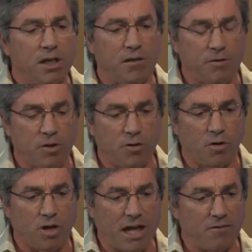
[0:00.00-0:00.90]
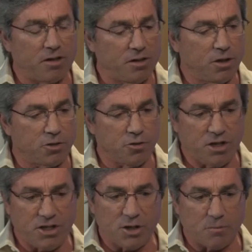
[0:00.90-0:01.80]
if you don't have a clear
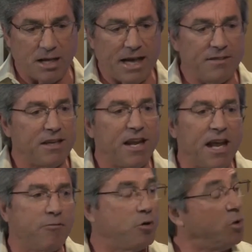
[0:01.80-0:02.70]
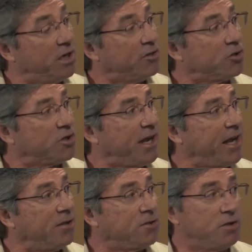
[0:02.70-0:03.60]
strategic plan that everyone
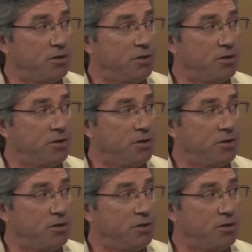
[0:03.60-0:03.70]
understands,